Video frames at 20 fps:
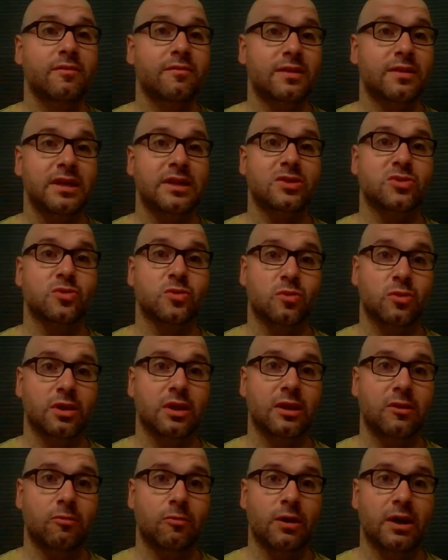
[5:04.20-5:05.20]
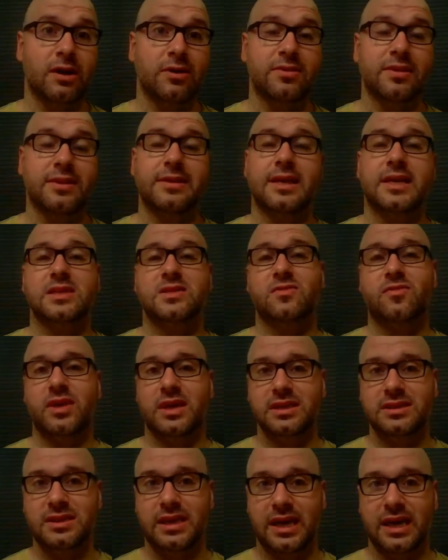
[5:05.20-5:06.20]
of these really well, then that's
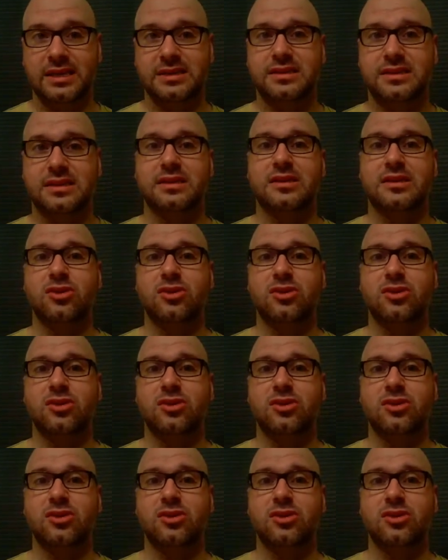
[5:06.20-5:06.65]
fantastic.